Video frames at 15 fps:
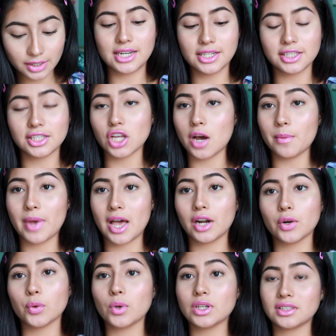it does not
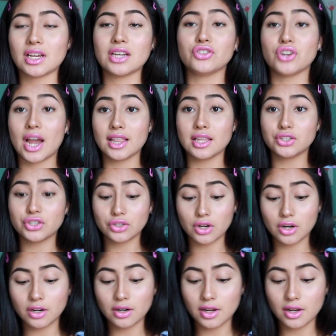matter what size your eyelashes are.